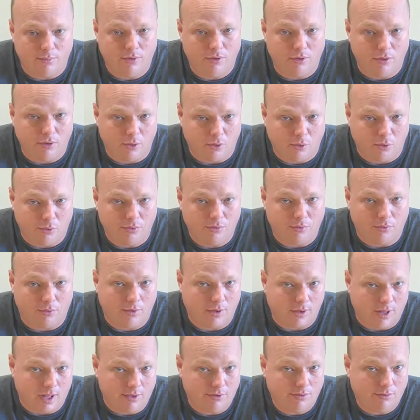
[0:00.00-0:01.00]
to use for
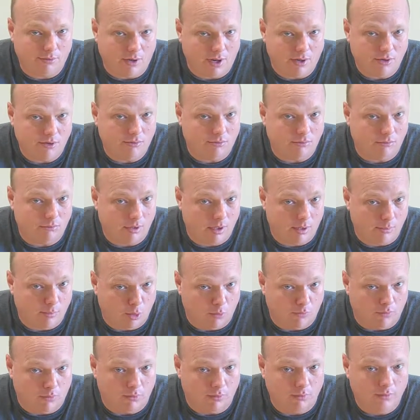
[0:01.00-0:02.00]
glass scratch
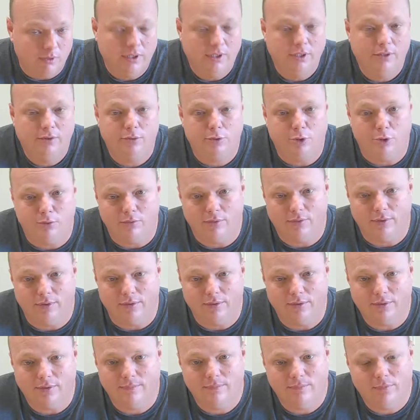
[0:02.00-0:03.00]
removal
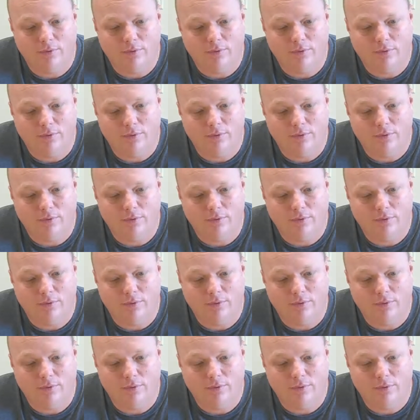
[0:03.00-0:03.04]
services.